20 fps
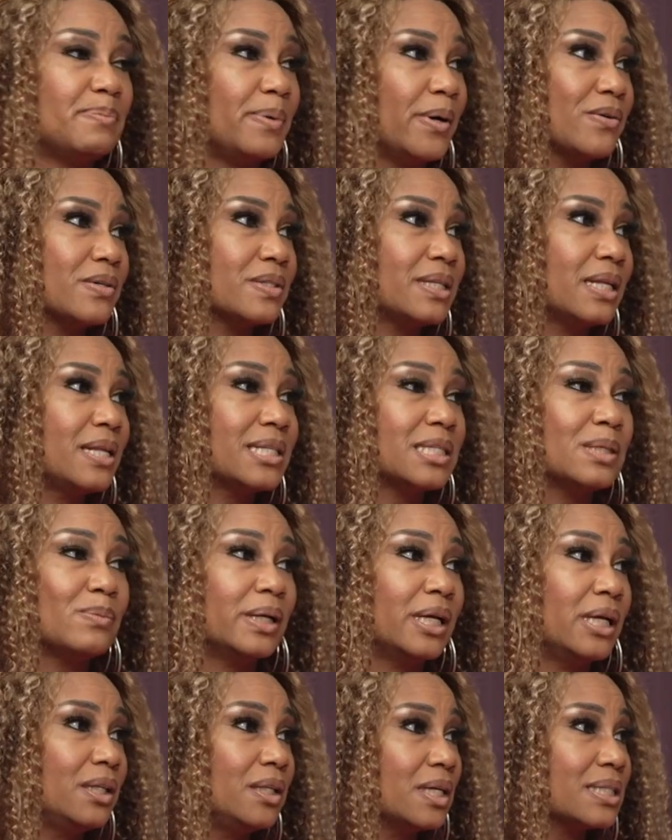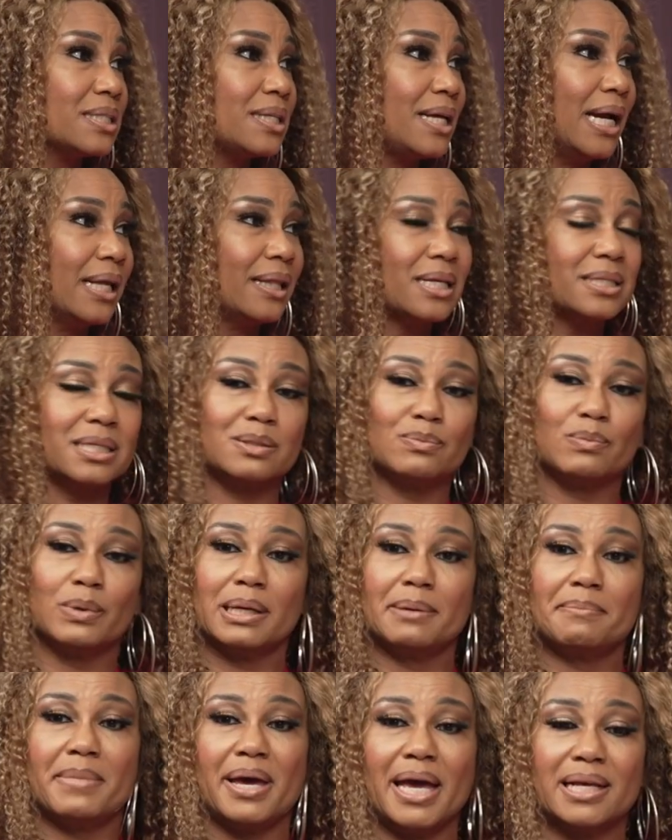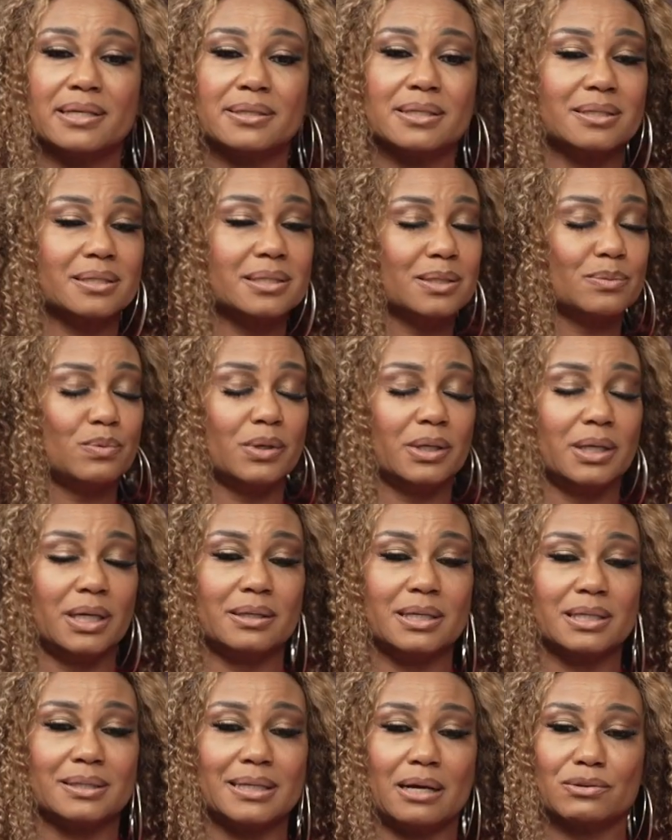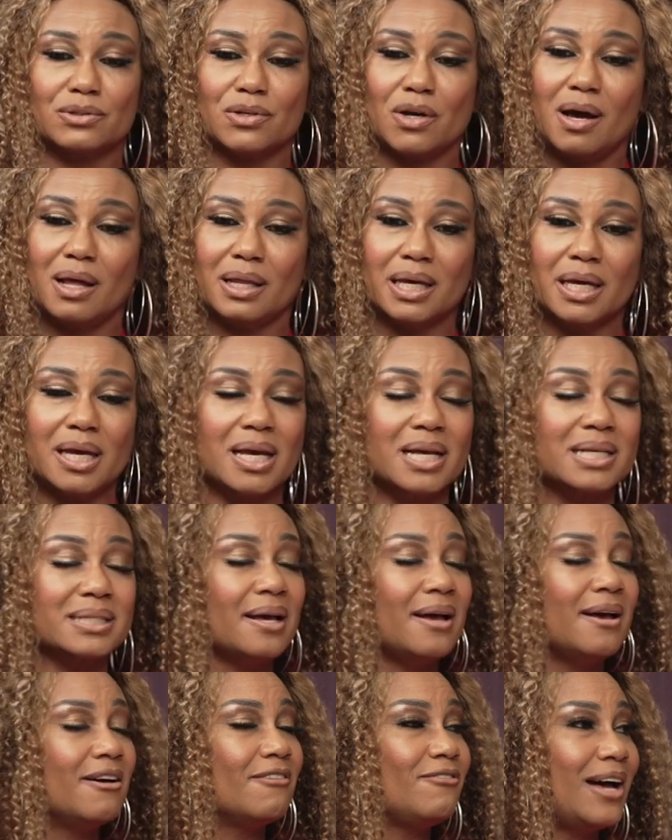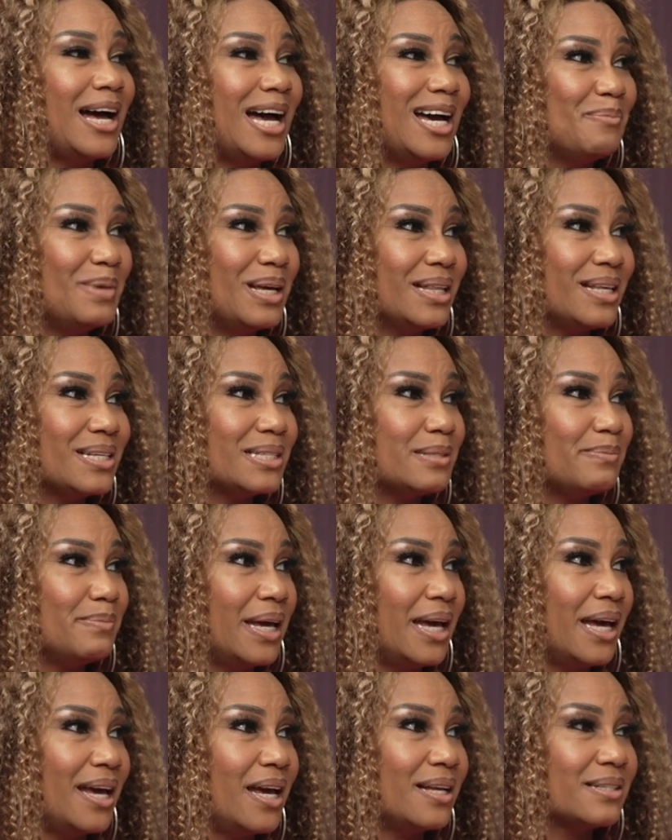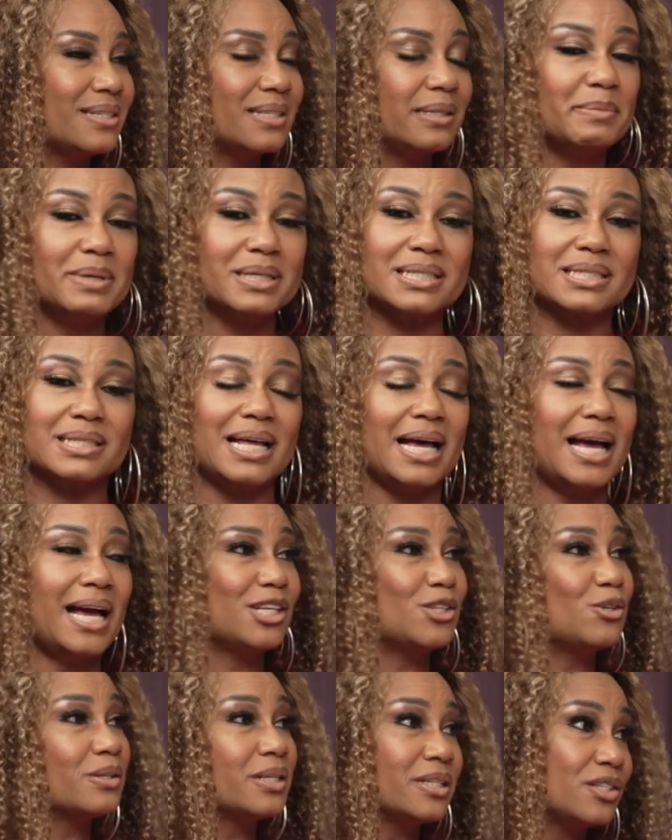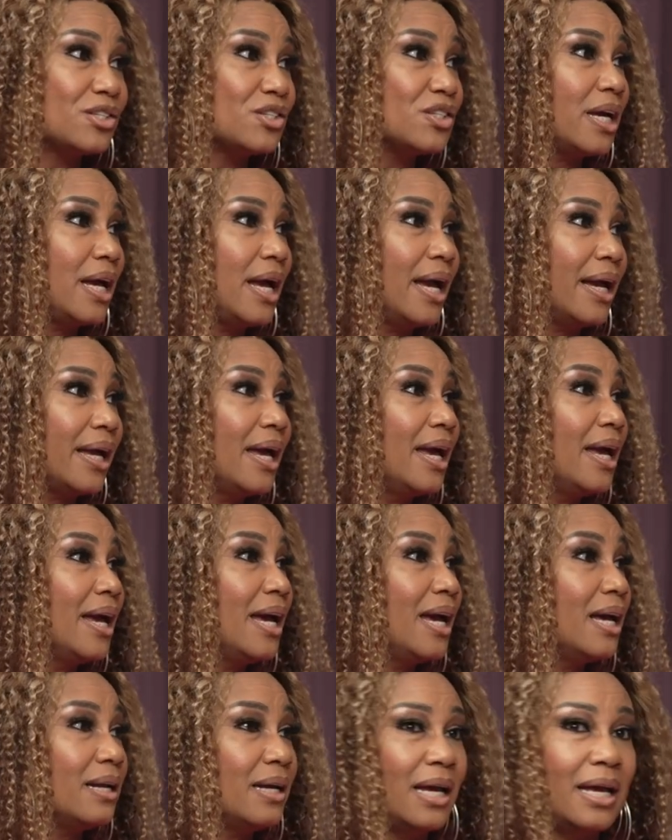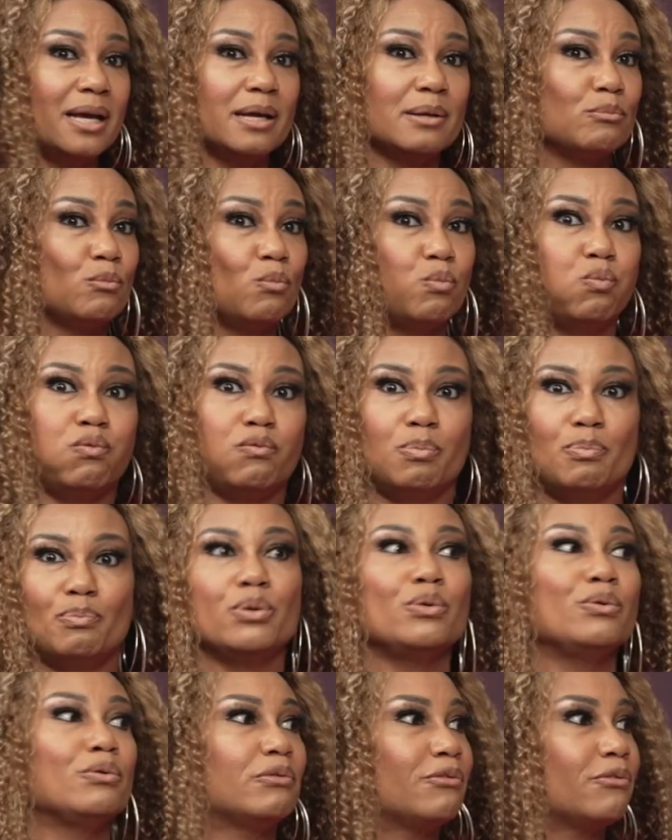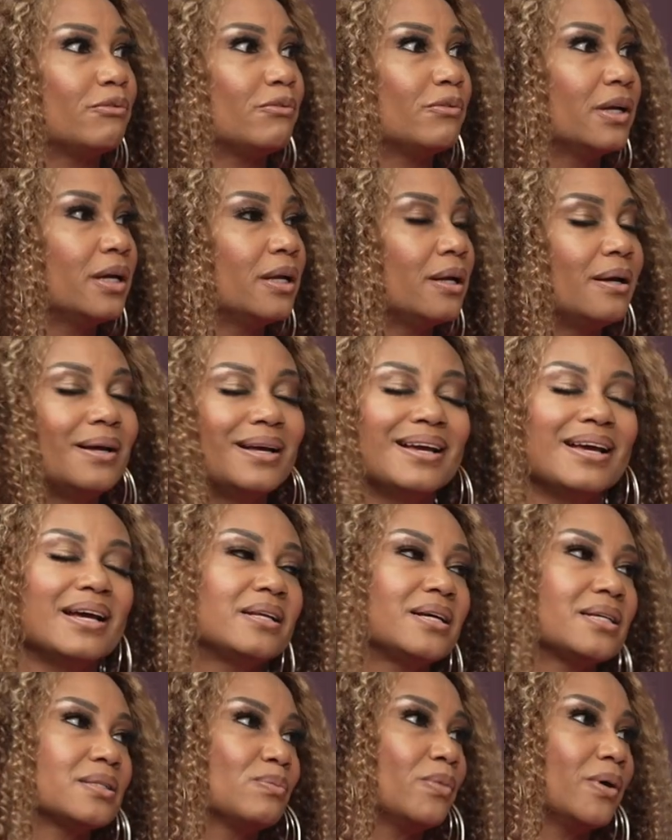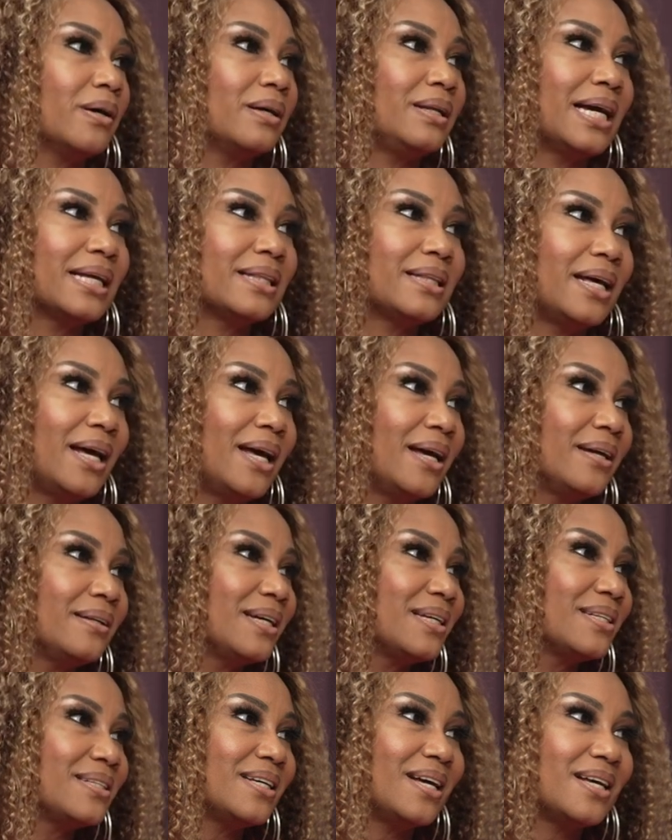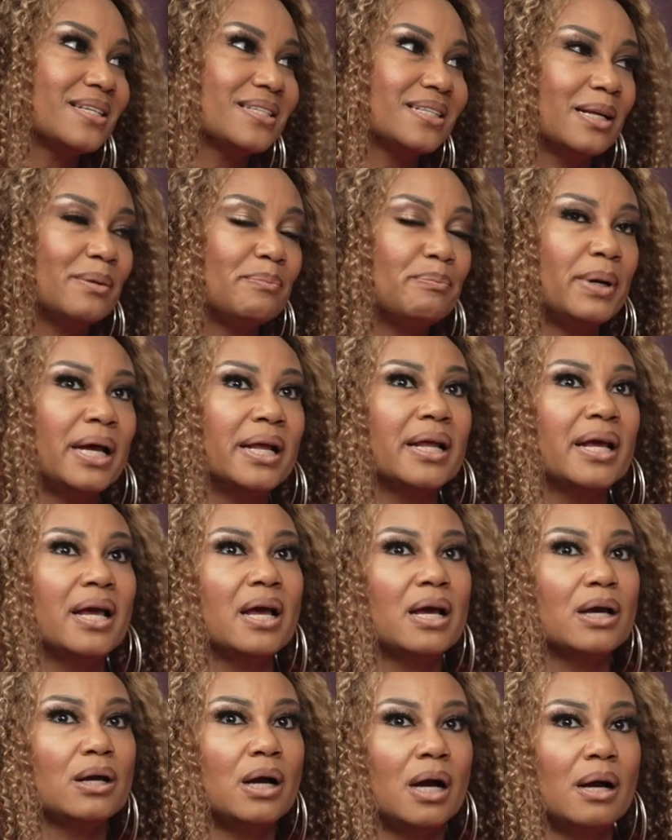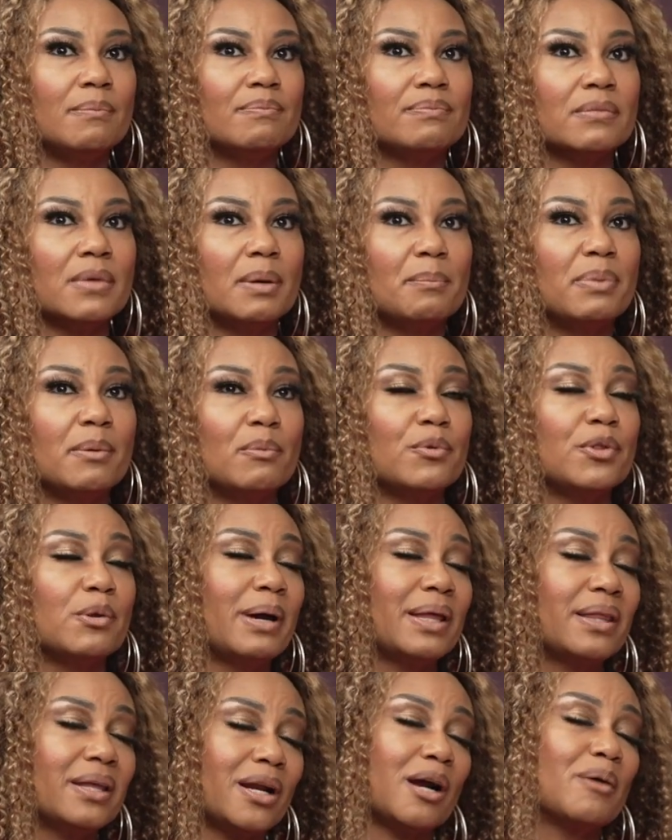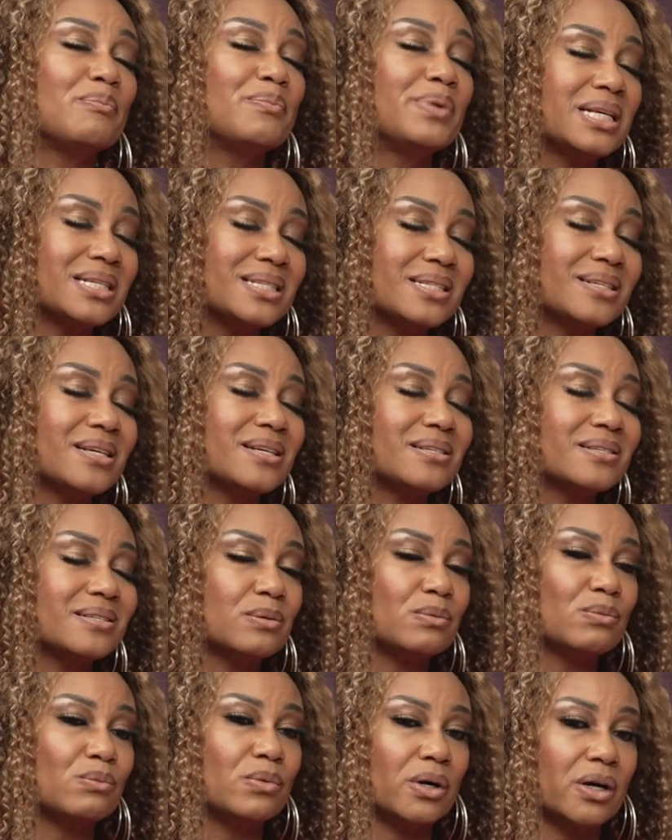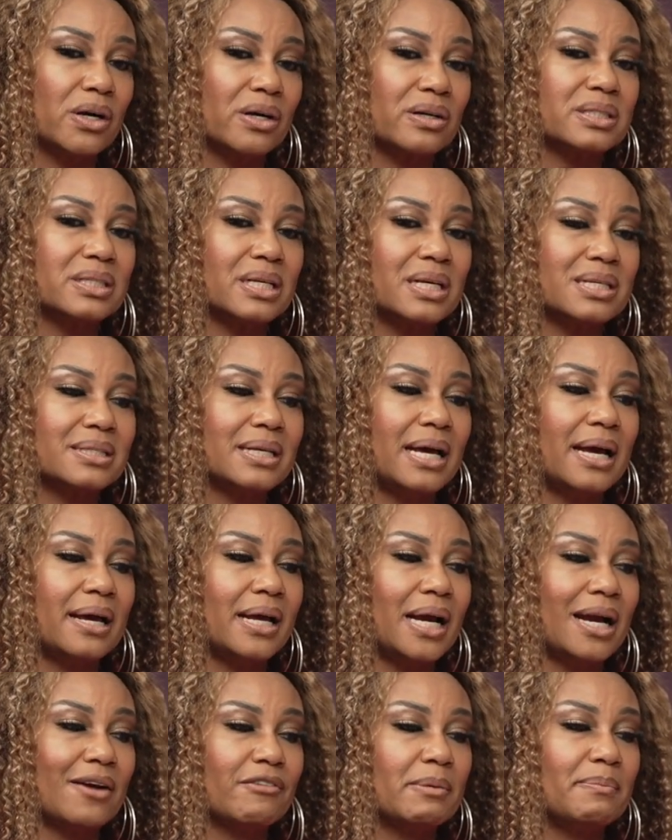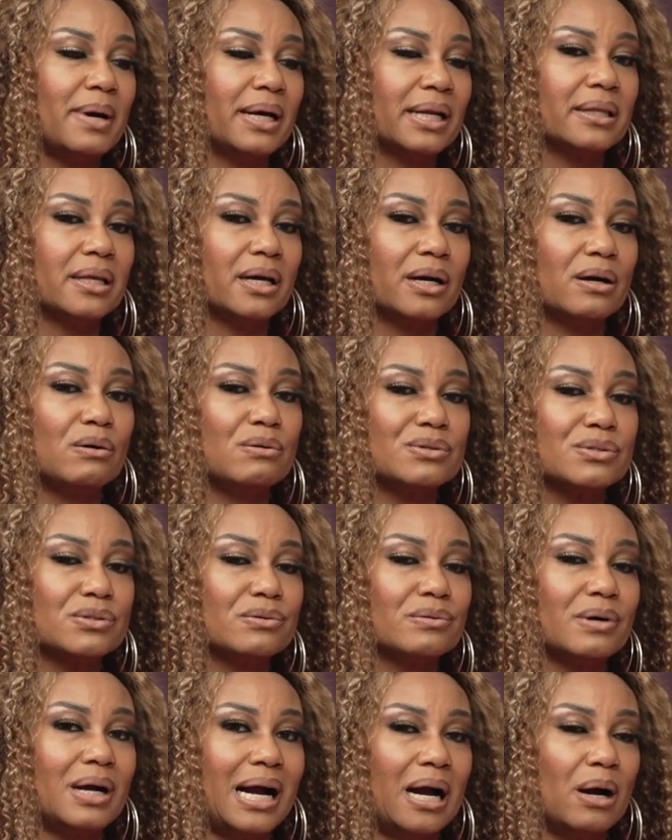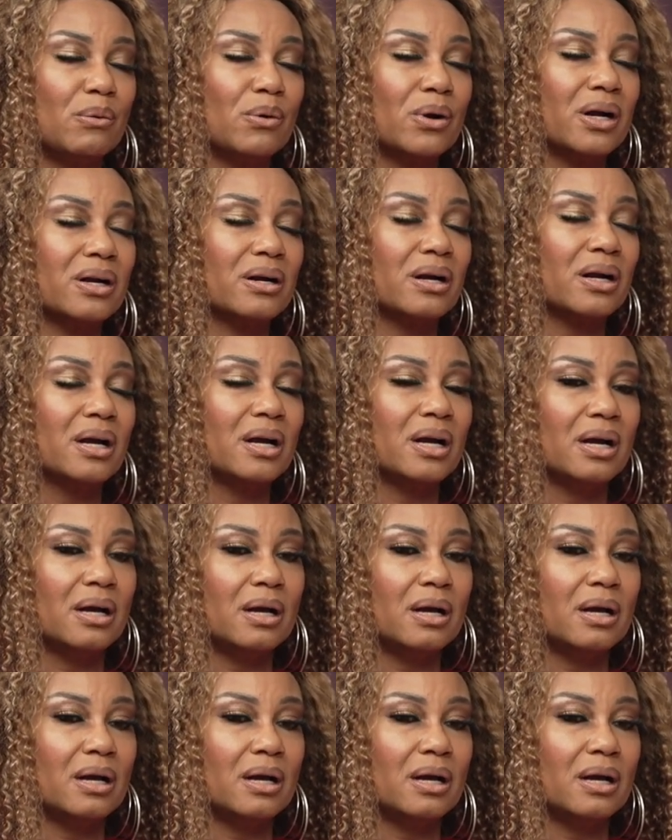person. This is what he looks like. This is what he makes. This is how tall he is. Find me this man. Let me slide you this check. And poof. It doesn't work like that. It doesn't. But the way that our business works is that everybody that goes through our